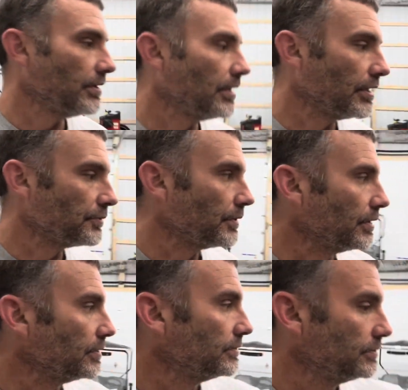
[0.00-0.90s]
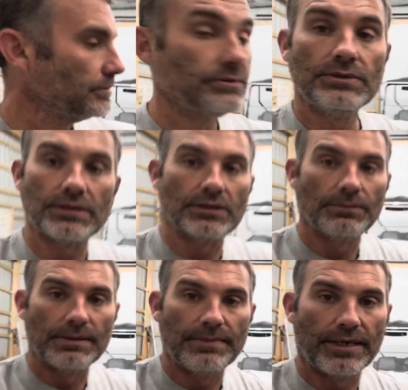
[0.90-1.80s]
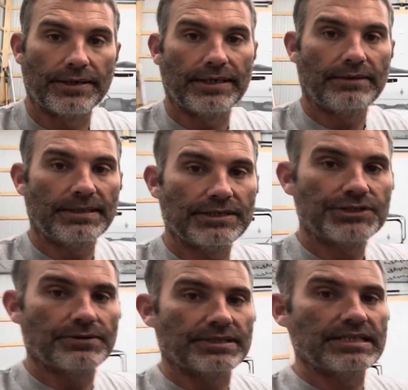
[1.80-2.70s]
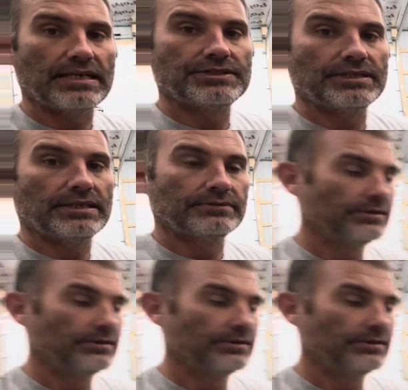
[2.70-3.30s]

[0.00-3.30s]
I just wanna look a little bit better now. I mean, it's showing its age now.